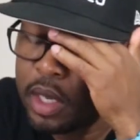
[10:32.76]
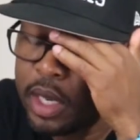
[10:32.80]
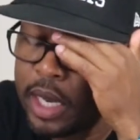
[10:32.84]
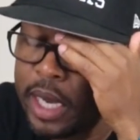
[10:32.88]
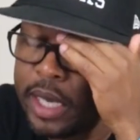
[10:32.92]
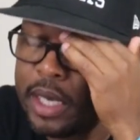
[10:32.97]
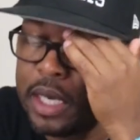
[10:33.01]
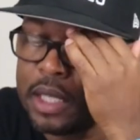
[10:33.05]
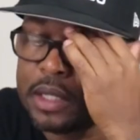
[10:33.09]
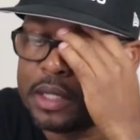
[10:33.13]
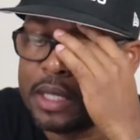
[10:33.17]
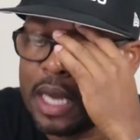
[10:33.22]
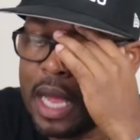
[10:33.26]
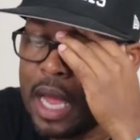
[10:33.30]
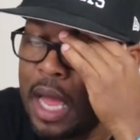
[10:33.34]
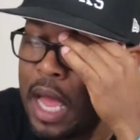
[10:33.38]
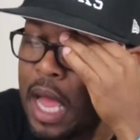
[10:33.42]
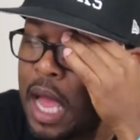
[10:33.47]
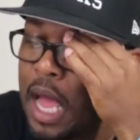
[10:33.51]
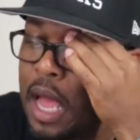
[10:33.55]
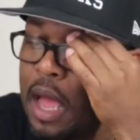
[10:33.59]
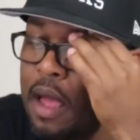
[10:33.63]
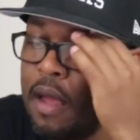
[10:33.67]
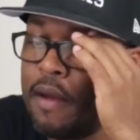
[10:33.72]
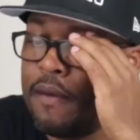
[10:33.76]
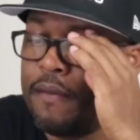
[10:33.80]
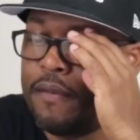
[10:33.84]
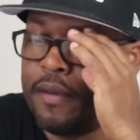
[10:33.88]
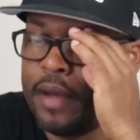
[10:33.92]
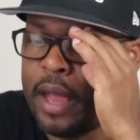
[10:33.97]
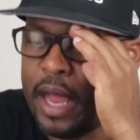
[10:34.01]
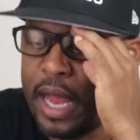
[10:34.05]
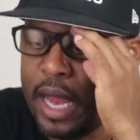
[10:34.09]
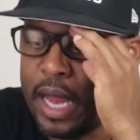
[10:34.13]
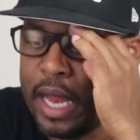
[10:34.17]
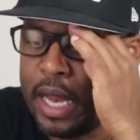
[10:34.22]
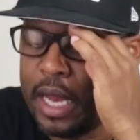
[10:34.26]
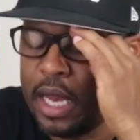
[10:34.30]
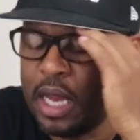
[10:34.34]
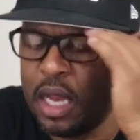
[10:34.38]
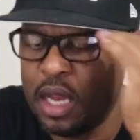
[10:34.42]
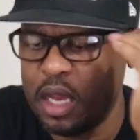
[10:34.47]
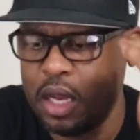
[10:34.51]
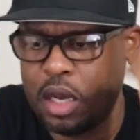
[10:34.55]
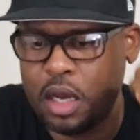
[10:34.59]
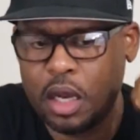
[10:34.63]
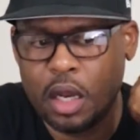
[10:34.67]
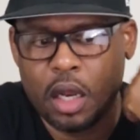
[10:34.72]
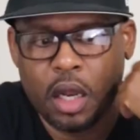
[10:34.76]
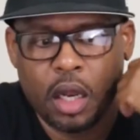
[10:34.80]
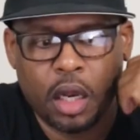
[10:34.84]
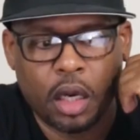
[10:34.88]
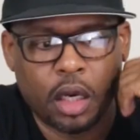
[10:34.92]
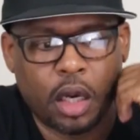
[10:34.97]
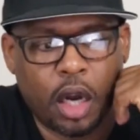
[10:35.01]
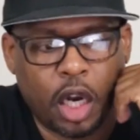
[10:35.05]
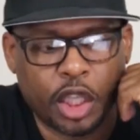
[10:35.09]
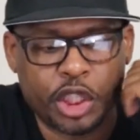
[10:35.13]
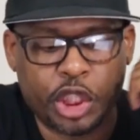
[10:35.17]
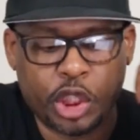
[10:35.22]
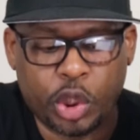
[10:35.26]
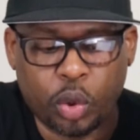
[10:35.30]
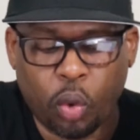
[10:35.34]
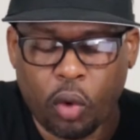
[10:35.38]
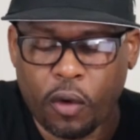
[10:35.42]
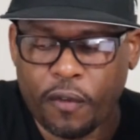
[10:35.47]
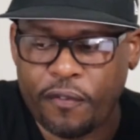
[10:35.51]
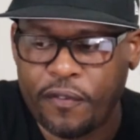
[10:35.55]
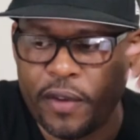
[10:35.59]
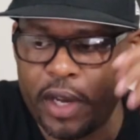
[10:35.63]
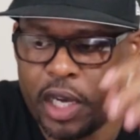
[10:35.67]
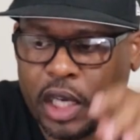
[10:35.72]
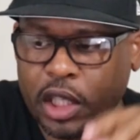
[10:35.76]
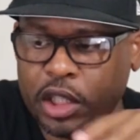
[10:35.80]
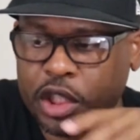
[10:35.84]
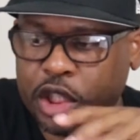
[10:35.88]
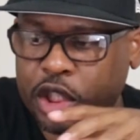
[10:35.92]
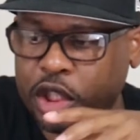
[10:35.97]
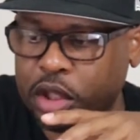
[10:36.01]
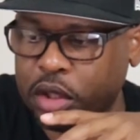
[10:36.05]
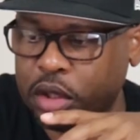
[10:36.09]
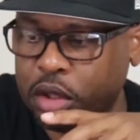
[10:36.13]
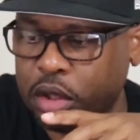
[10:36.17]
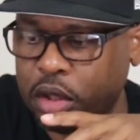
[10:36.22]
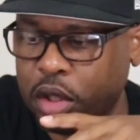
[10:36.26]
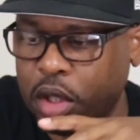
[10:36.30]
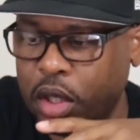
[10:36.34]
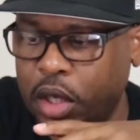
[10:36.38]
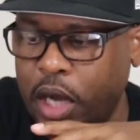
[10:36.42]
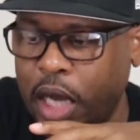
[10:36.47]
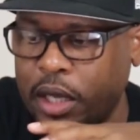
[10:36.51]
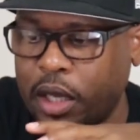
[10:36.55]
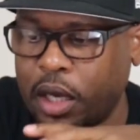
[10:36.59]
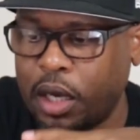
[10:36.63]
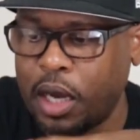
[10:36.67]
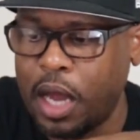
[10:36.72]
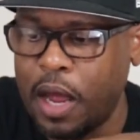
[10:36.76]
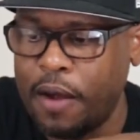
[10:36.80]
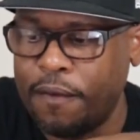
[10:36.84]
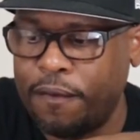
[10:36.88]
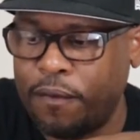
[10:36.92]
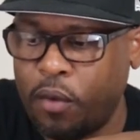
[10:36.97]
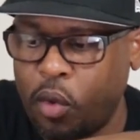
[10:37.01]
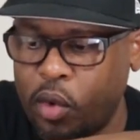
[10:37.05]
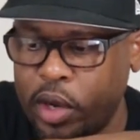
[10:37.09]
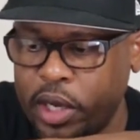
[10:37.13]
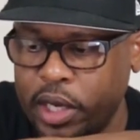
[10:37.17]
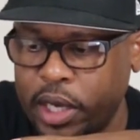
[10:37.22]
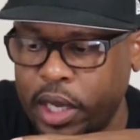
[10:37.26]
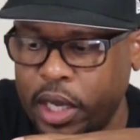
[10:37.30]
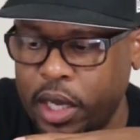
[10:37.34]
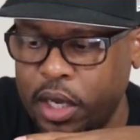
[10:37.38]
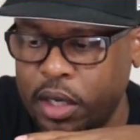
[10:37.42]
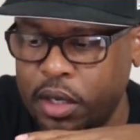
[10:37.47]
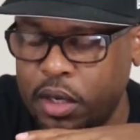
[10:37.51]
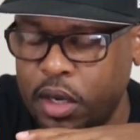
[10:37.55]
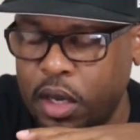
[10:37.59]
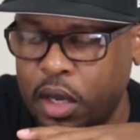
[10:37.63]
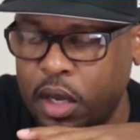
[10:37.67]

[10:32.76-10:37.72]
it does not have a short finish like the Lot 40 did.